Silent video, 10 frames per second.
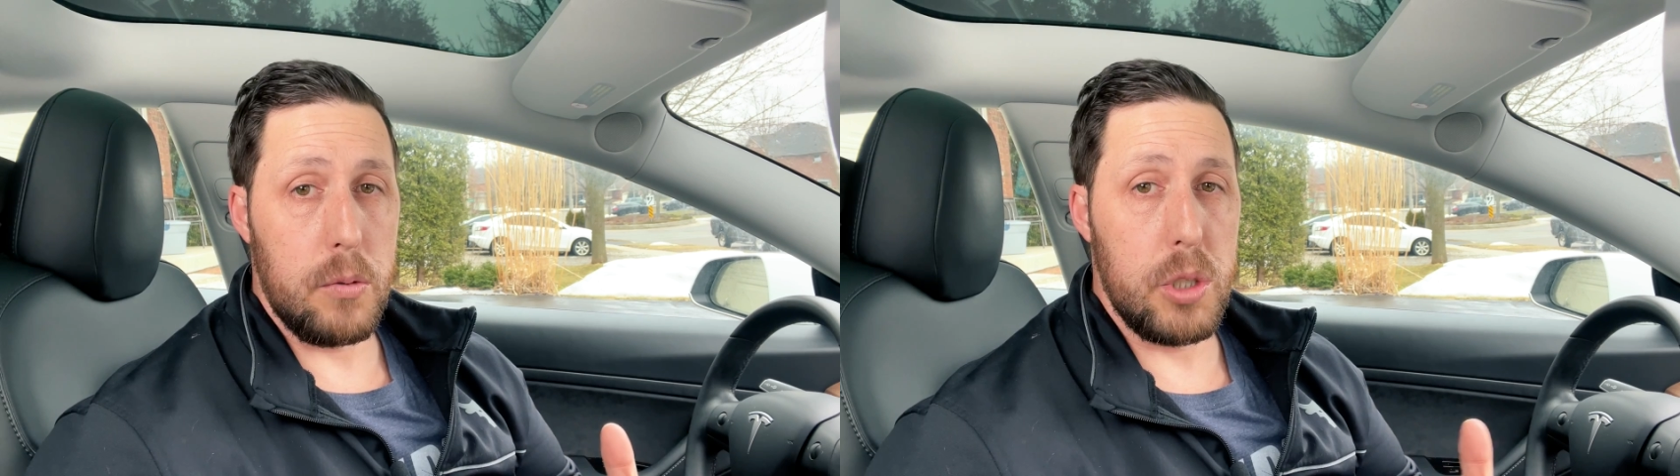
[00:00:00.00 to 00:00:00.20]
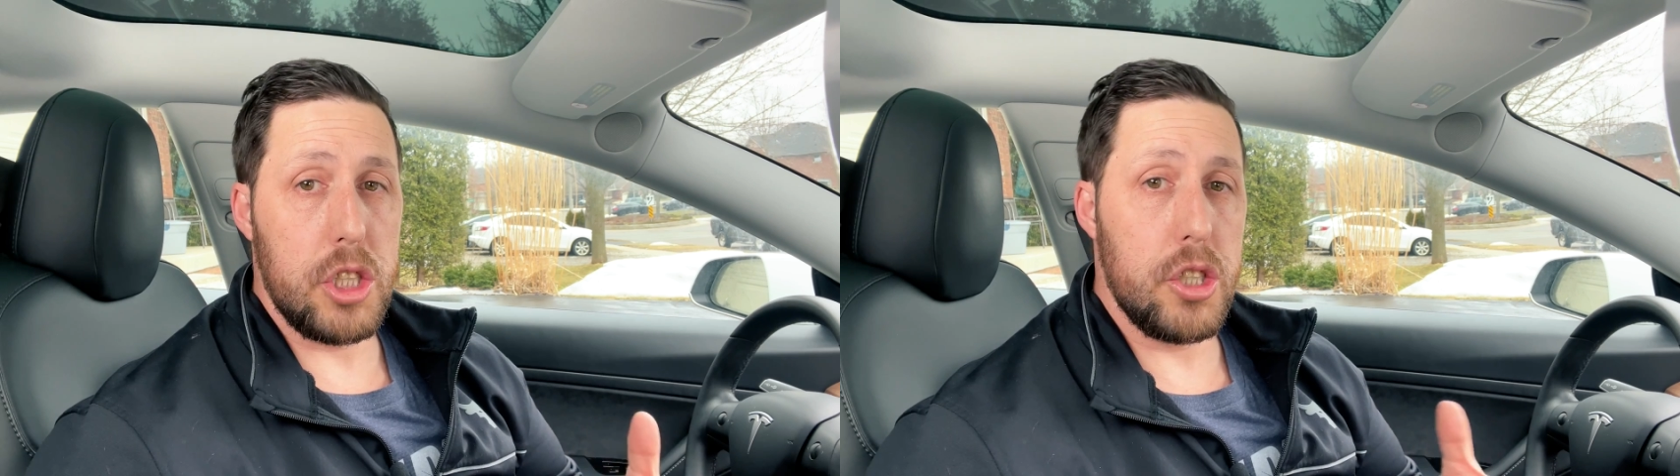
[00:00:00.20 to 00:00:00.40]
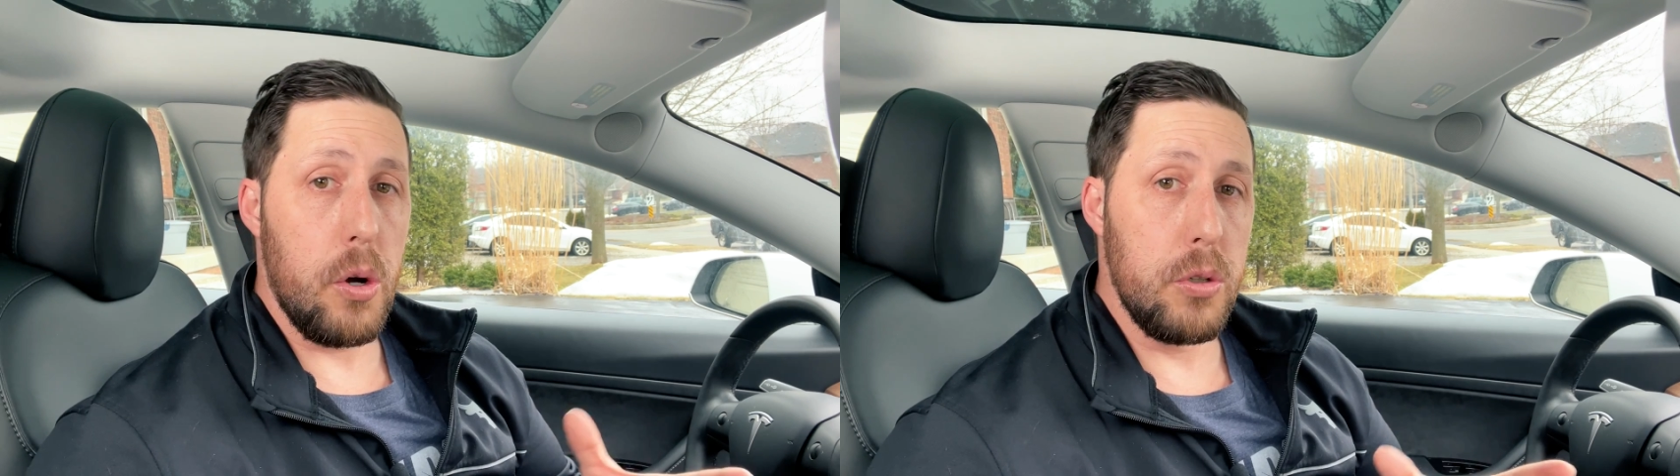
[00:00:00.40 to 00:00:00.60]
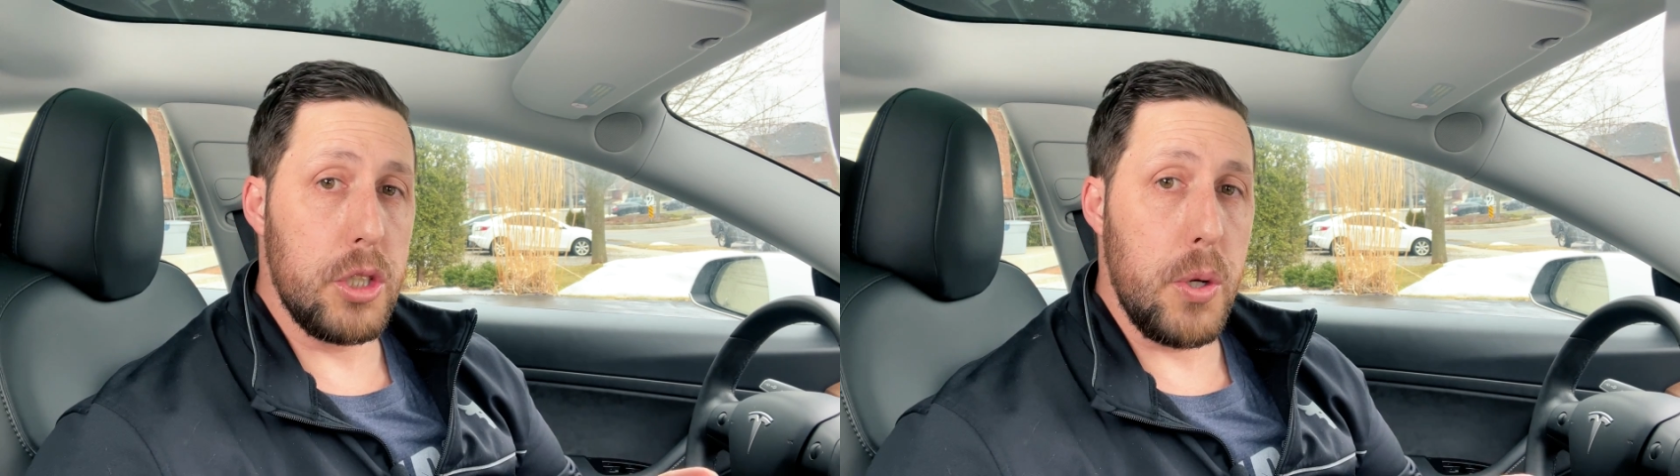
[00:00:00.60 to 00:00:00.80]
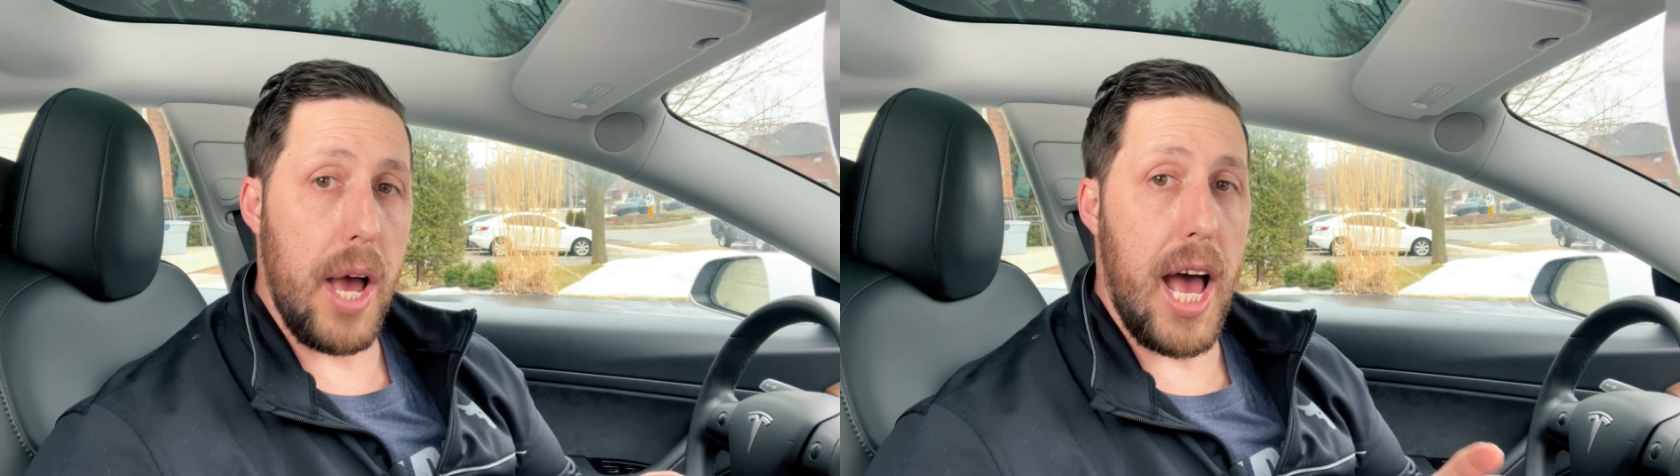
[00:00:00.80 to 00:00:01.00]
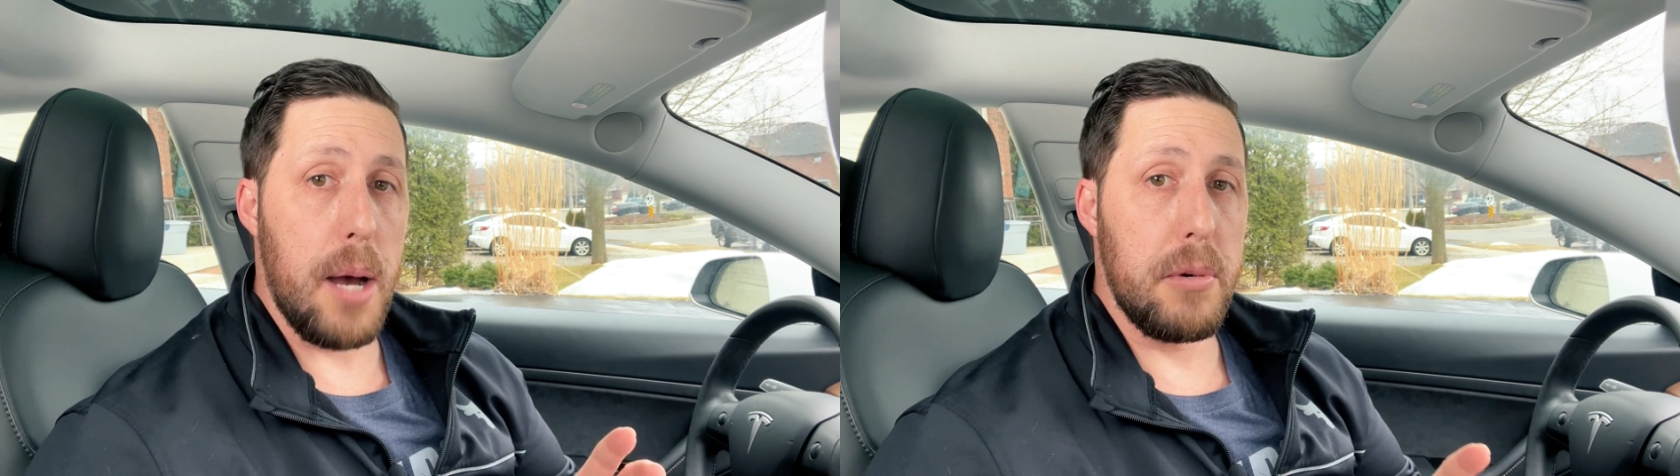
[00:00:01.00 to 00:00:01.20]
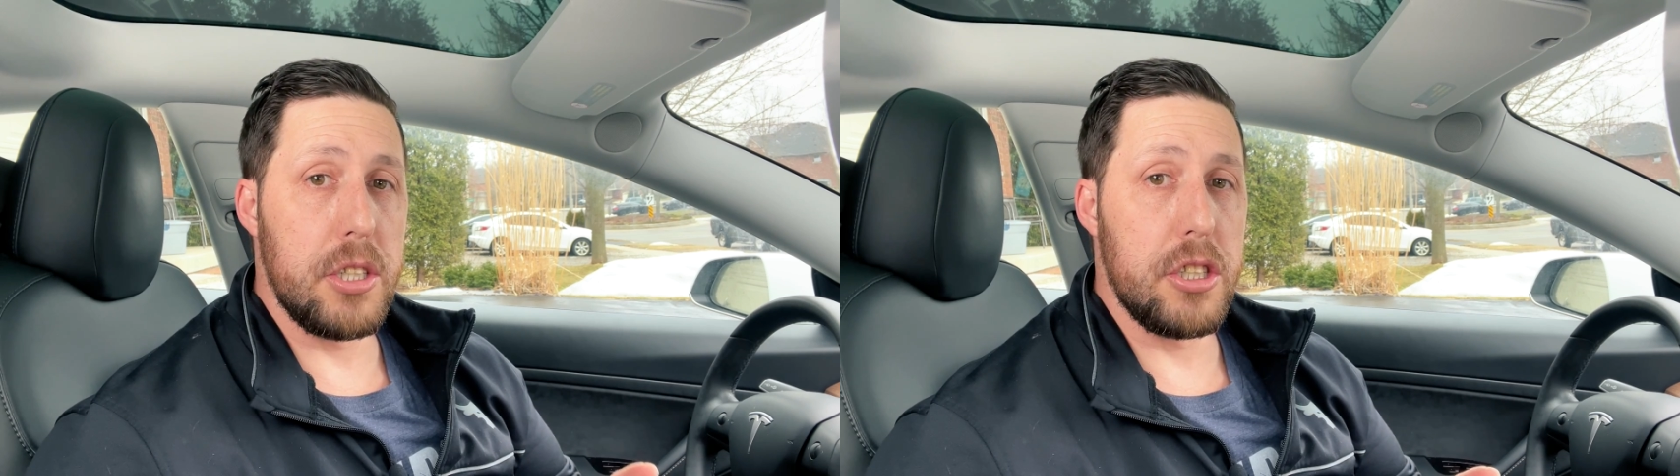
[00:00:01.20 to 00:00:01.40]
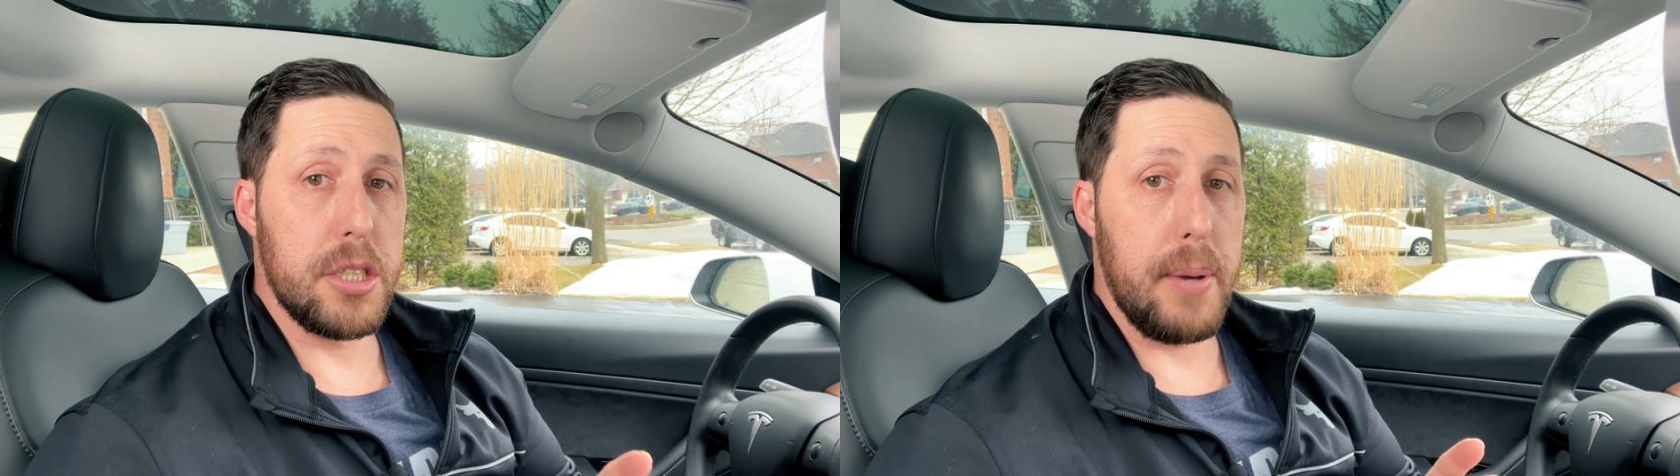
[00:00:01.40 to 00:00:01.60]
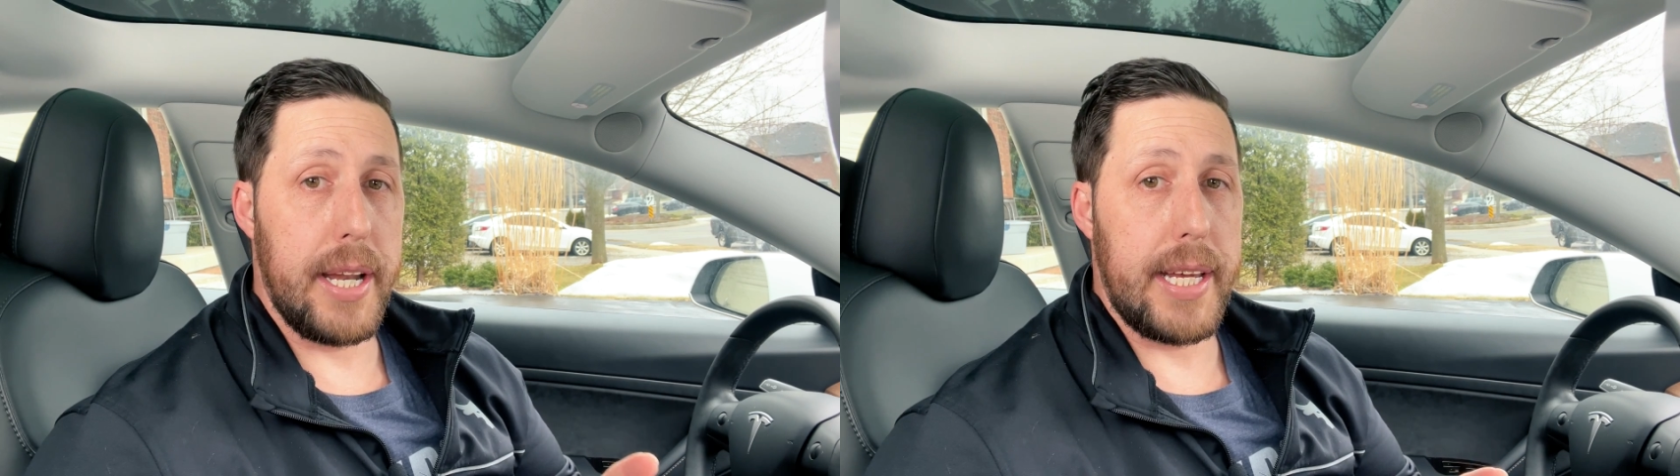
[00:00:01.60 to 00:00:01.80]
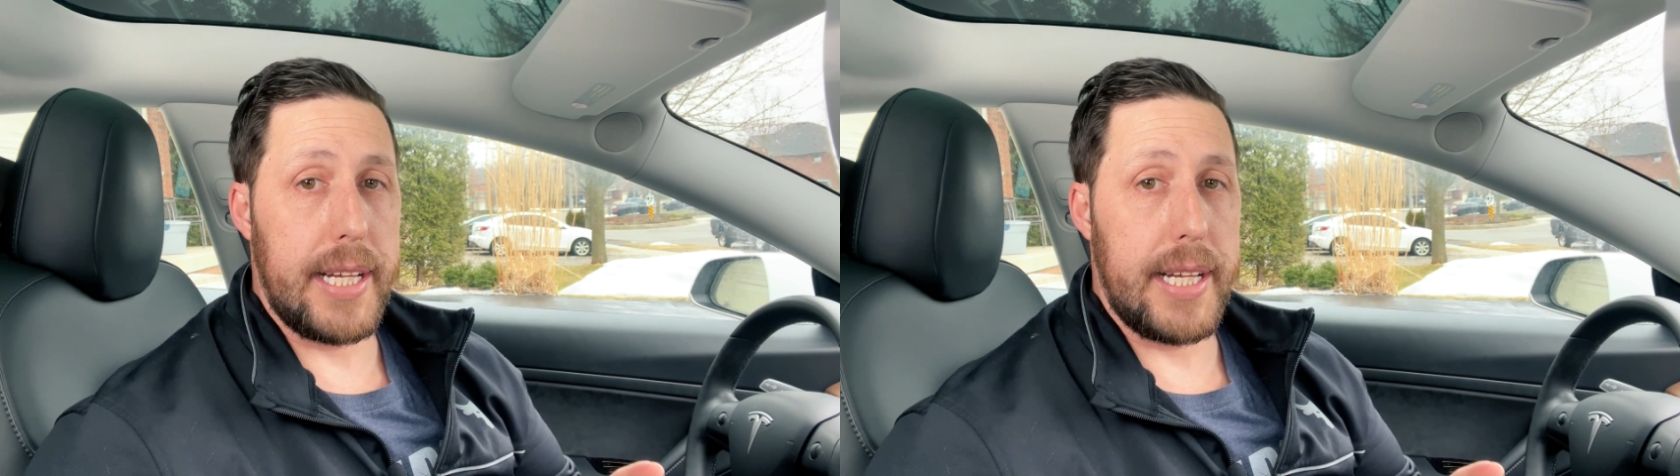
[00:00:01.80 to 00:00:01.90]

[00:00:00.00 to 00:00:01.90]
which shows you how much you're spending